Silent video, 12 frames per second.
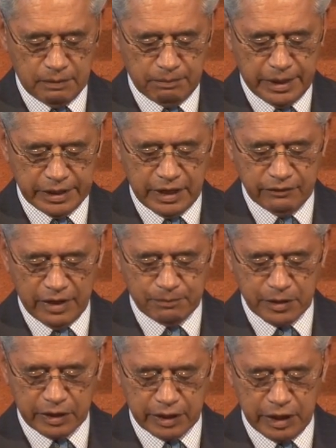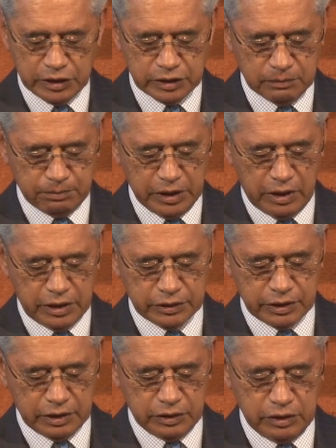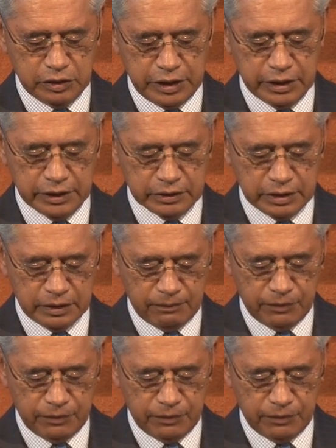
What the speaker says: might have application beyond New Zealand